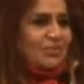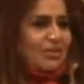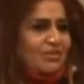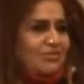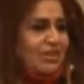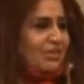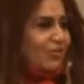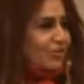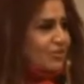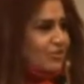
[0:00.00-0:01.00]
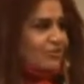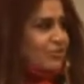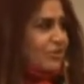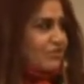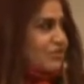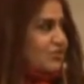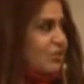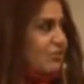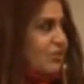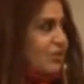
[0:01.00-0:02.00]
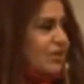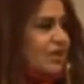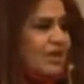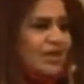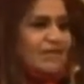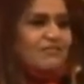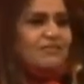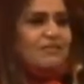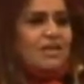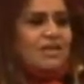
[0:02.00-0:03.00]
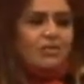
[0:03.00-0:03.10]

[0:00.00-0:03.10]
one track horse. She would never stop. And even if you